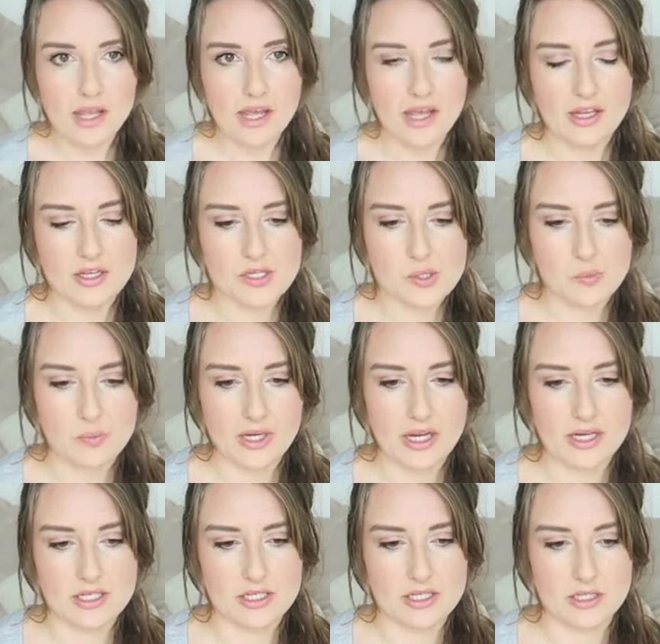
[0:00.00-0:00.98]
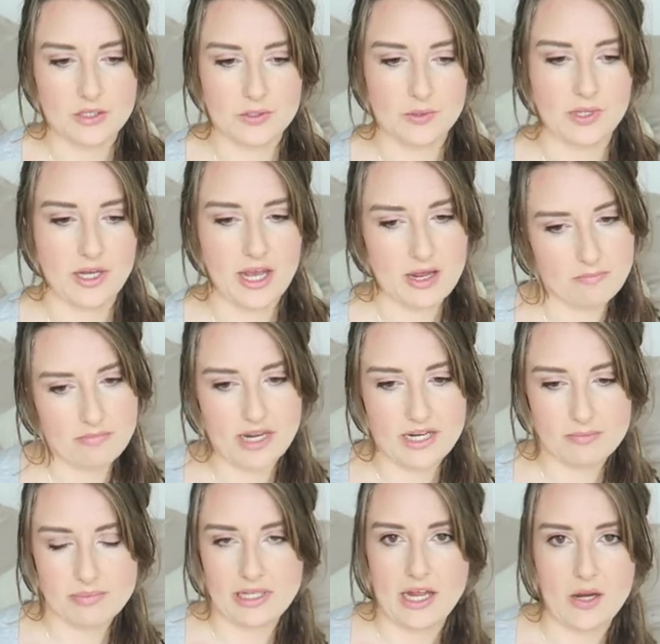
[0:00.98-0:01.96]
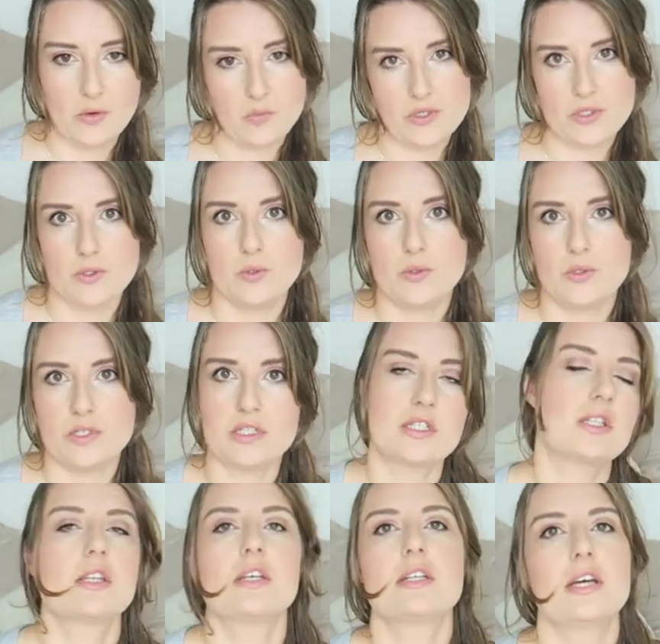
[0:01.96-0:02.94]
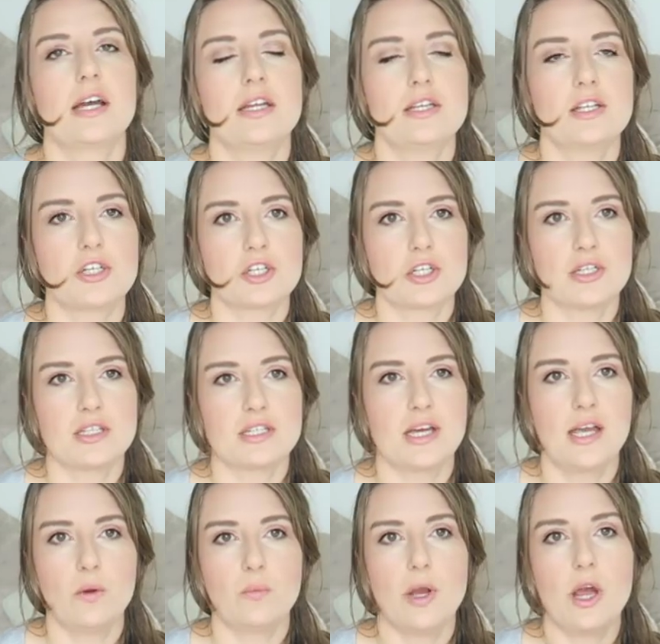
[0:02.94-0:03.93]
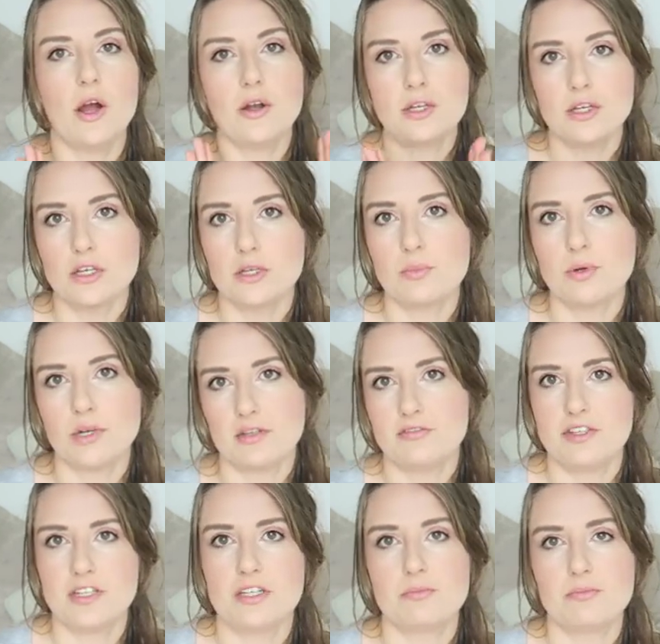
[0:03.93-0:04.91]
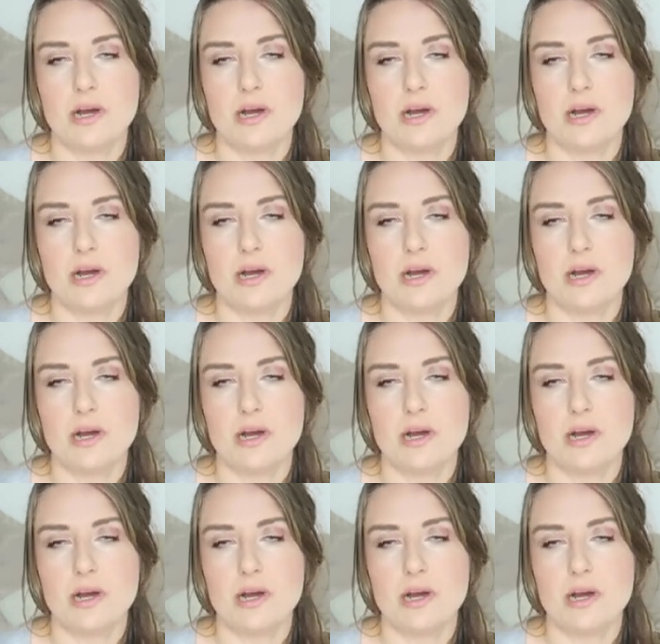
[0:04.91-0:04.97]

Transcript: and we had sort of made a plan with the nurses and the dietitian saying we're only going to bottle feed